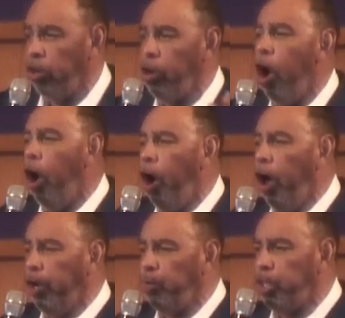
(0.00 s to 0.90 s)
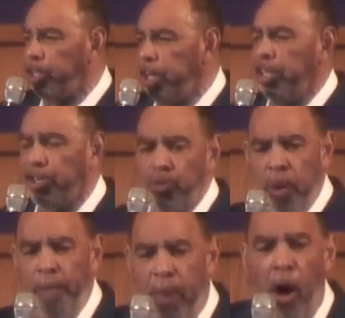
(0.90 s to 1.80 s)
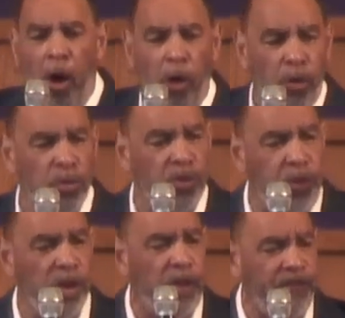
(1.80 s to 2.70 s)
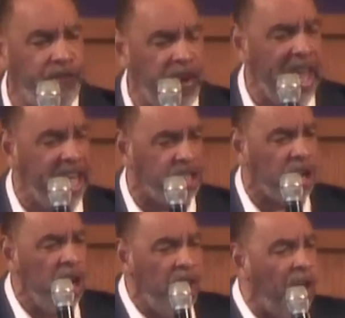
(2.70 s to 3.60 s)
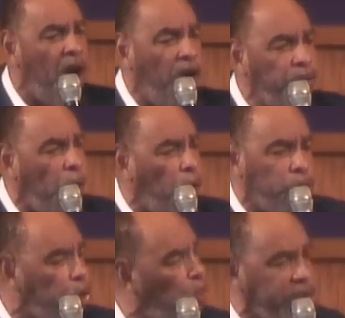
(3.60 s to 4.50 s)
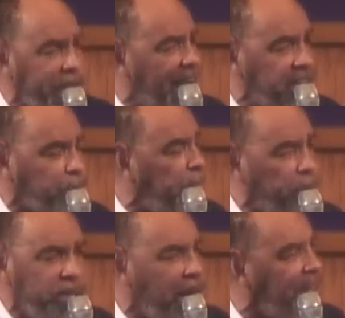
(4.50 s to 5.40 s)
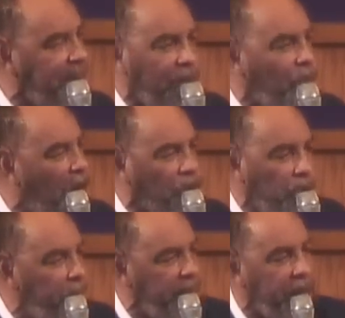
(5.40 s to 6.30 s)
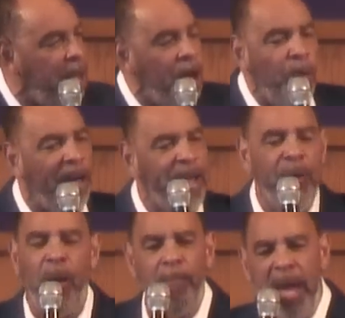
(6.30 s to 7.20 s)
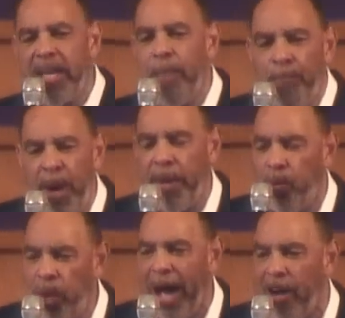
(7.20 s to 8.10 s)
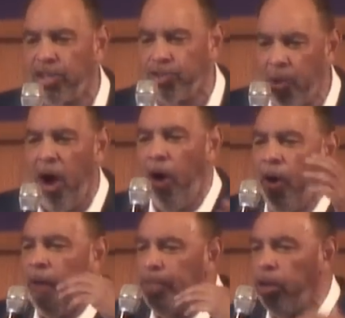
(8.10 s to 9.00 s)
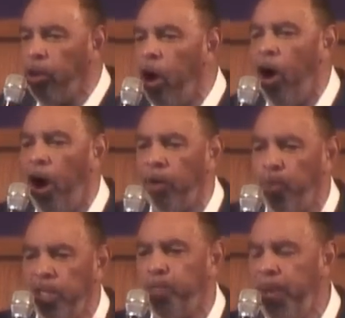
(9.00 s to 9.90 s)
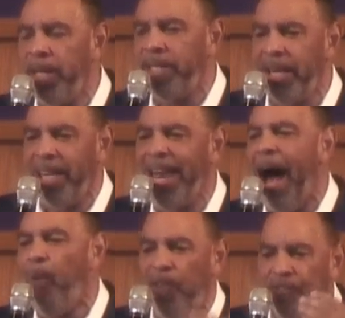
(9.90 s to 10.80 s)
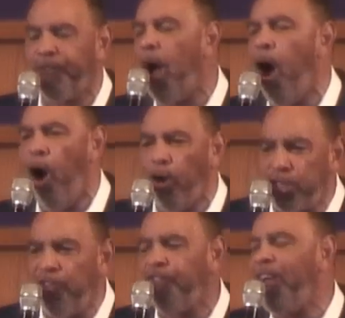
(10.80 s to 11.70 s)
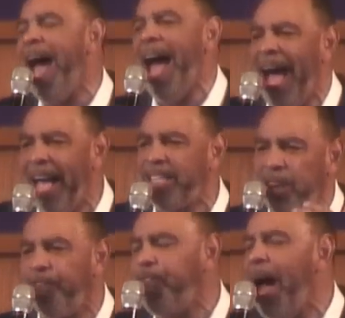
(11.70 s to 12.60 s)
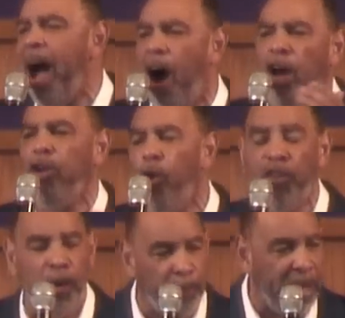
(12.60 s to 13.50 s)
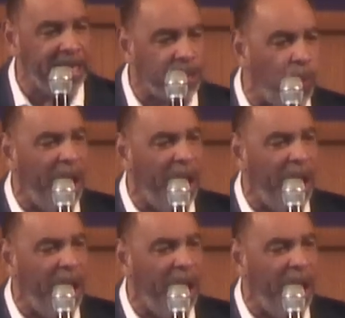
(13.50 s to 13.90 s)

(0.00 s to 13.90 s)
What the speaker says: The Lord was issuing bowls for the flesh of all those who were not his people. Y'all not walking with me. While they were making brick without straw, the Lord was busy allowing frogs and flies to fly all over the place.